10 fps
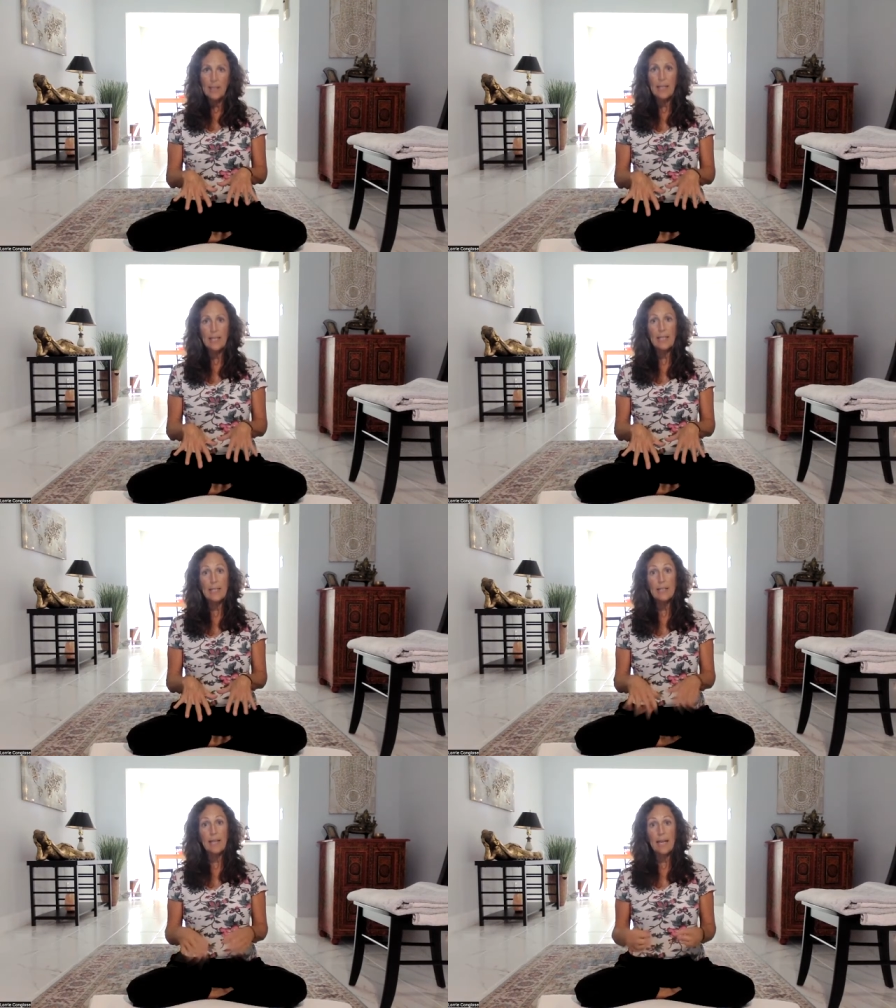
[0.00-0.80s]
then it
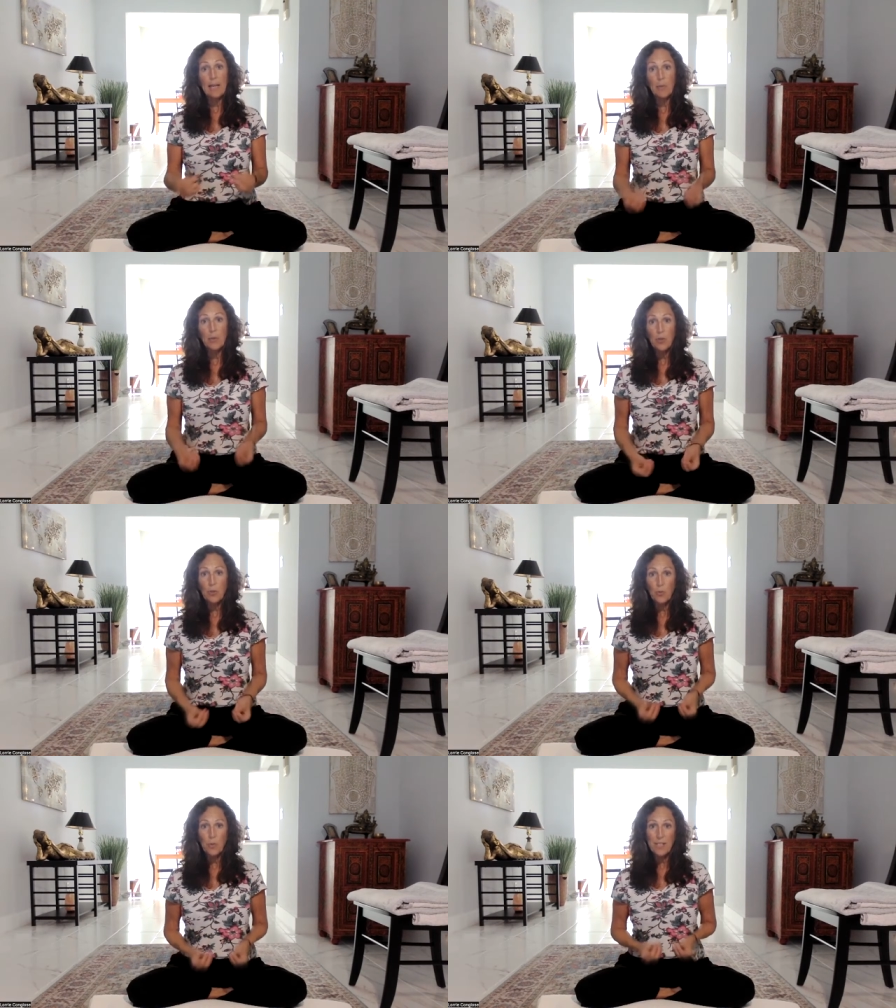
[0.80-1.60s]
is able
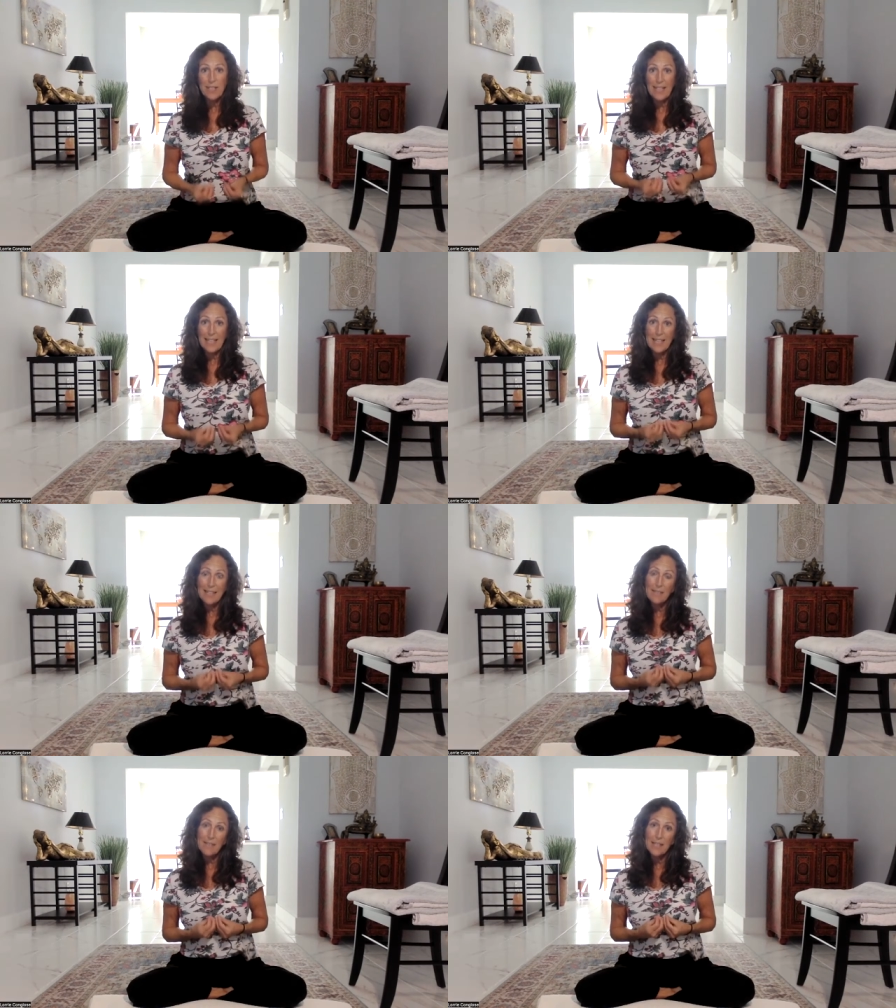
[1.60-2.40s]
to
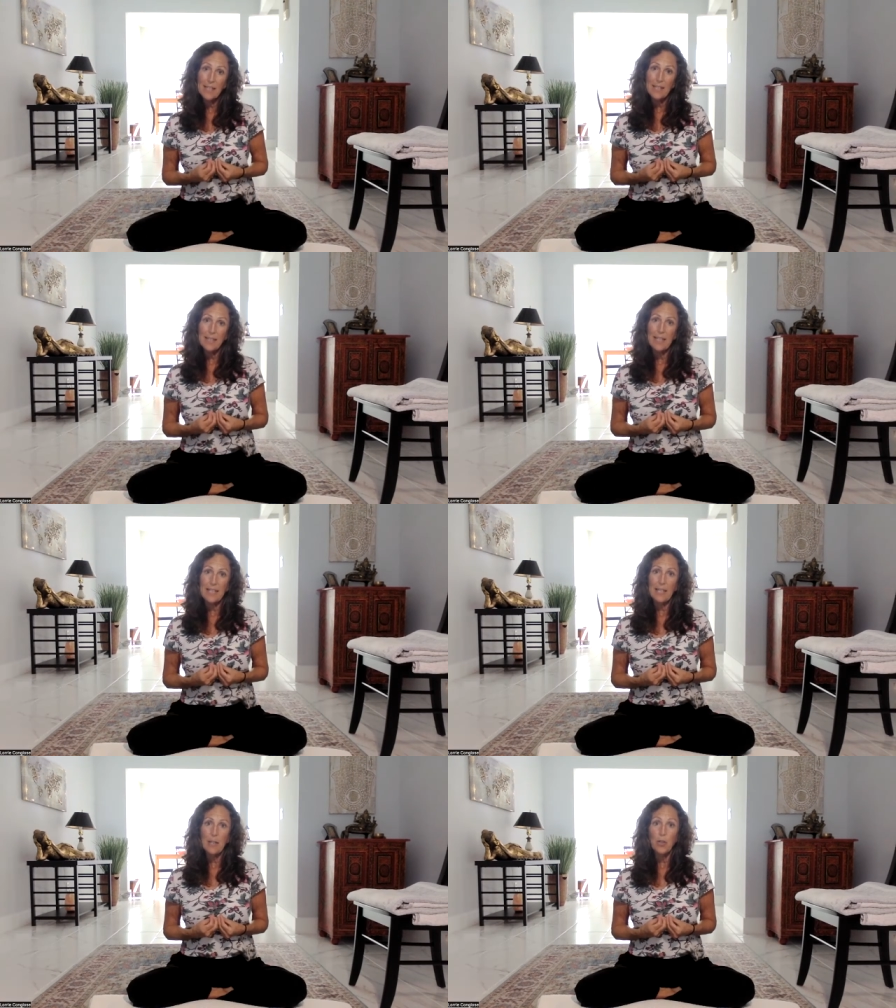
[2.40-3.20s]
receive
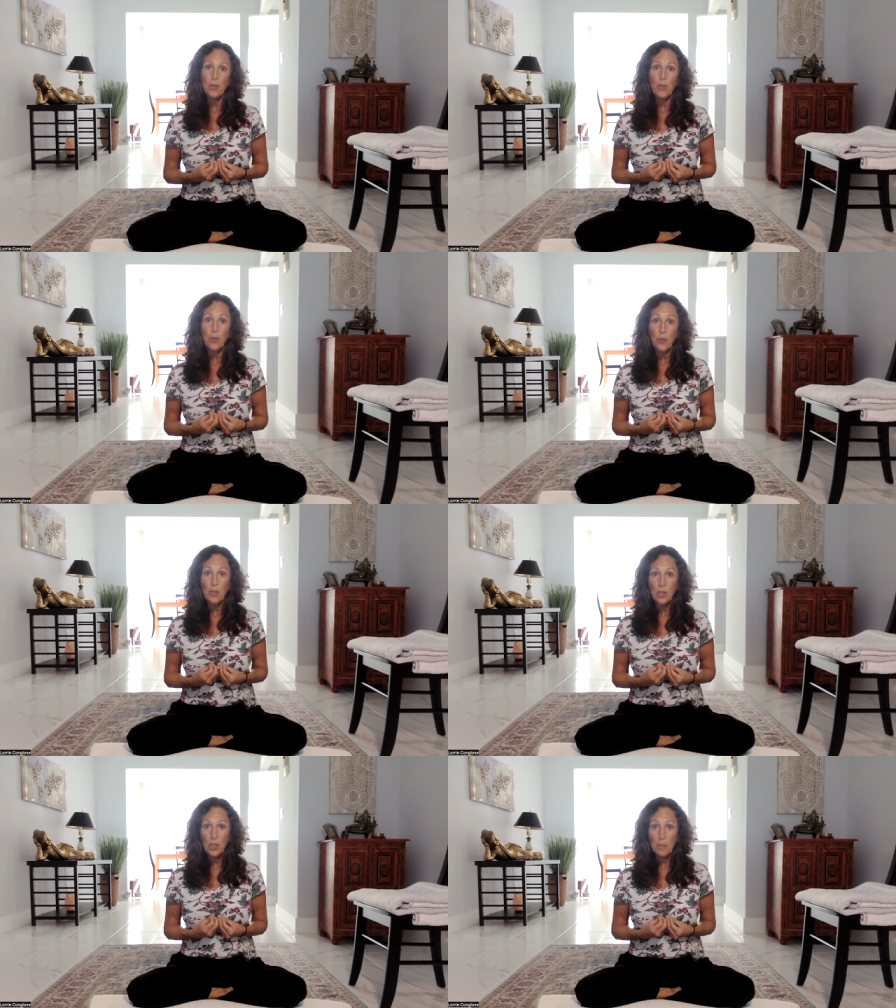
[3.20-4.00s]
the
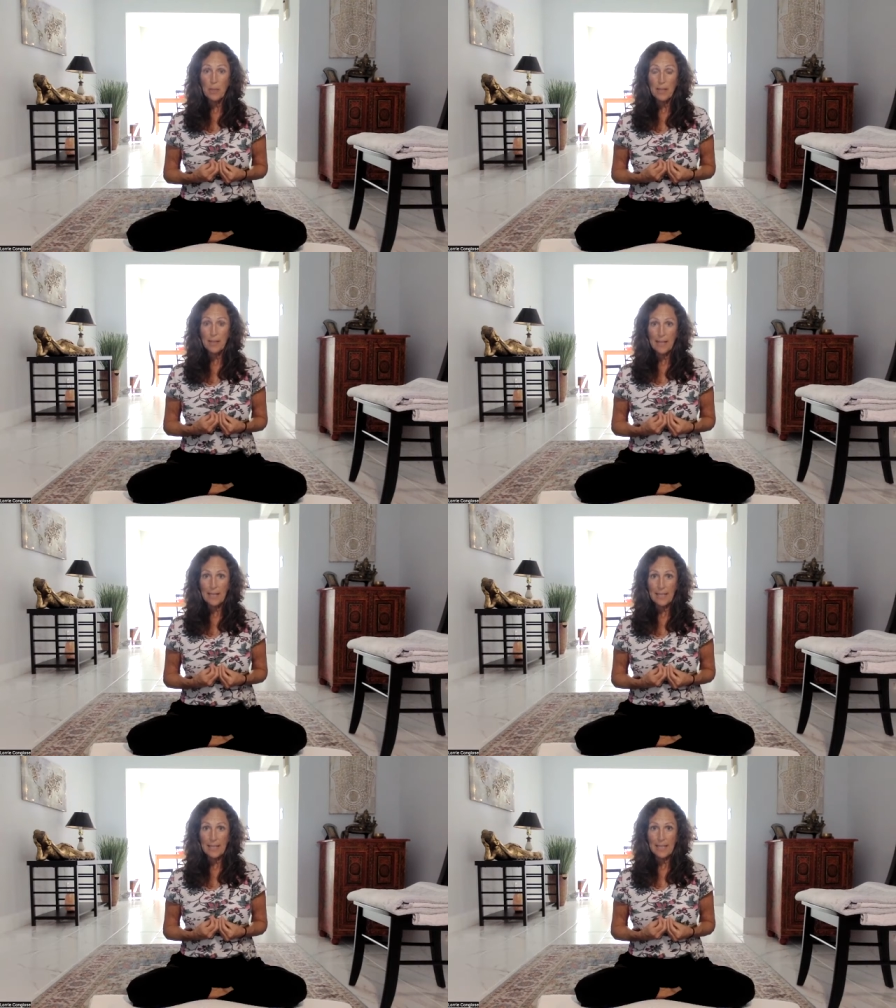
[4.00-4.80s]
nourishment that
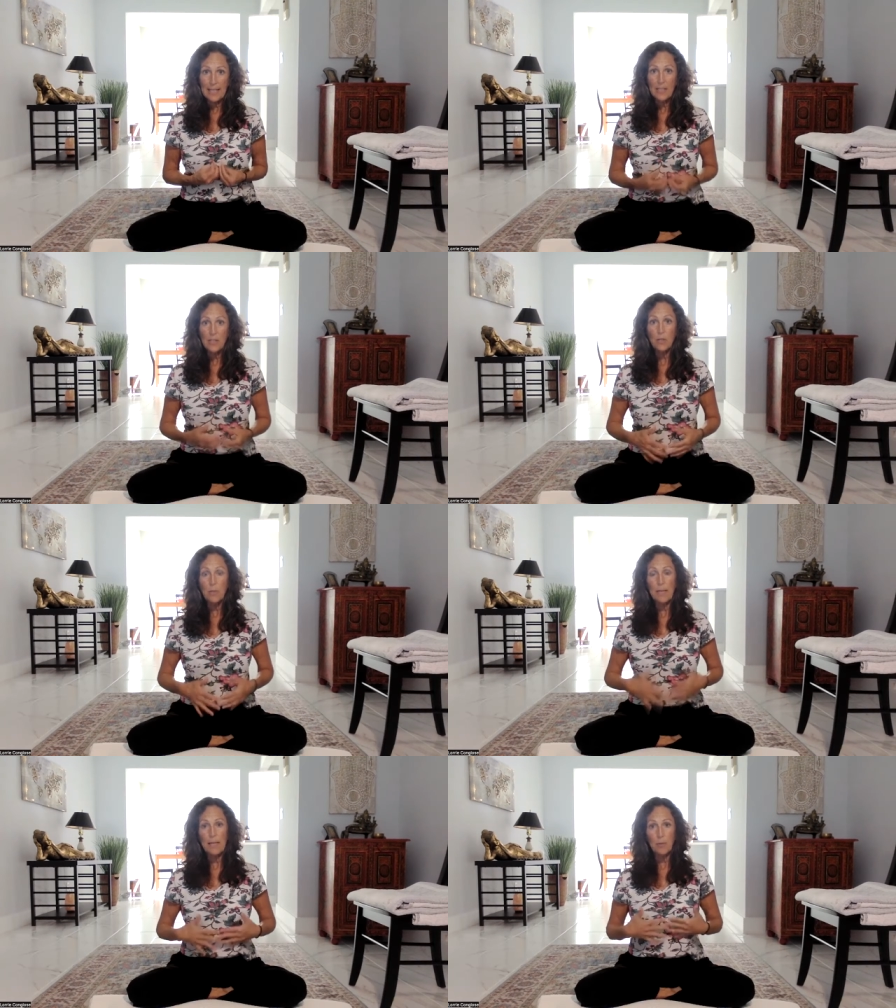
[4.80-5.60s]
it needs to
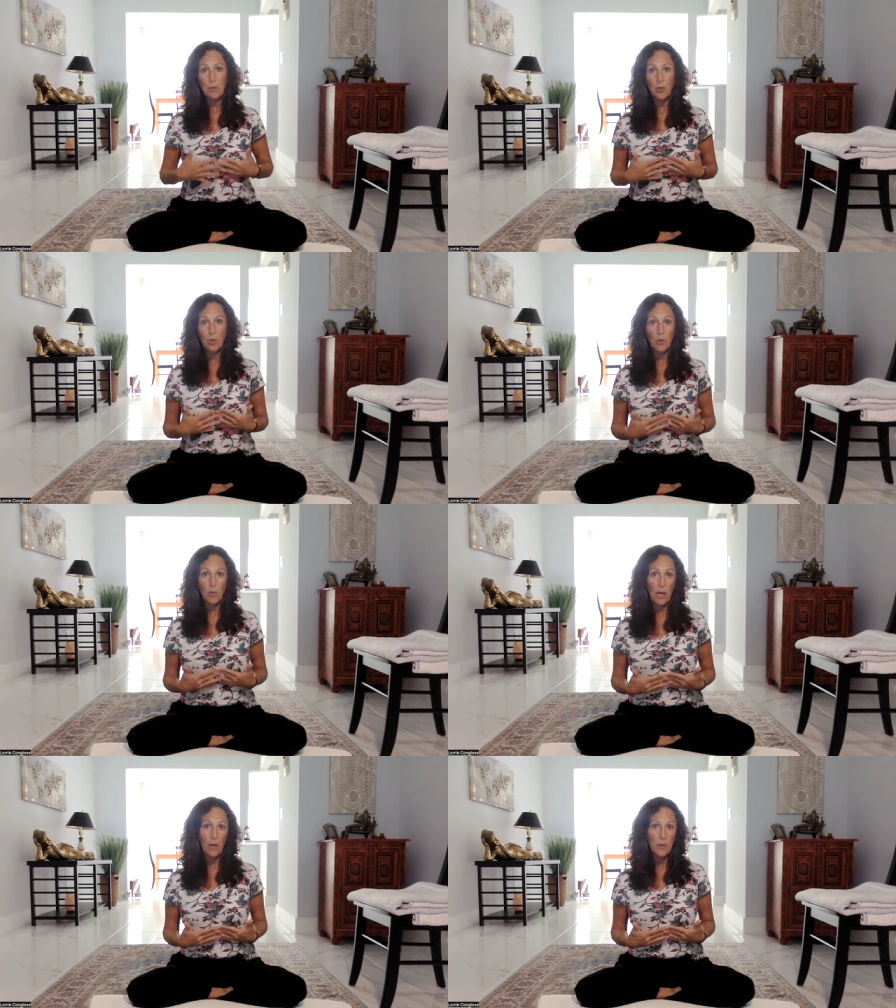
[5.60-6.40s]
be able to
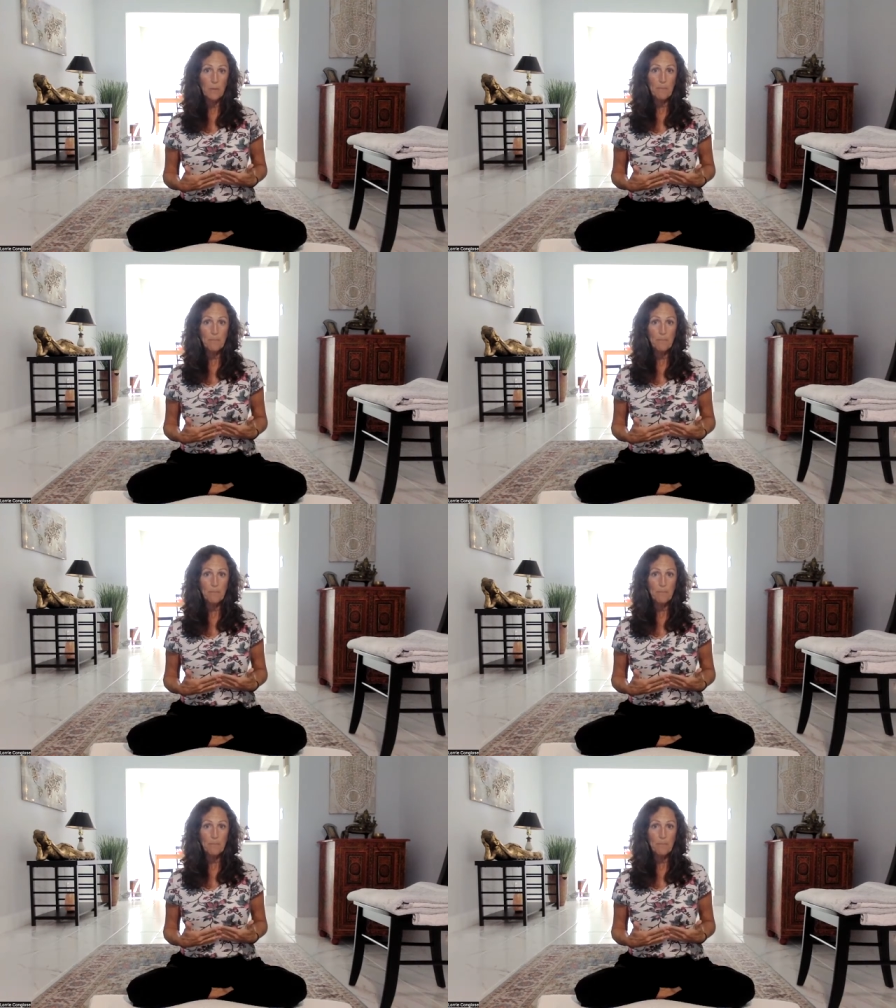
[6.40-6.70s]
grow,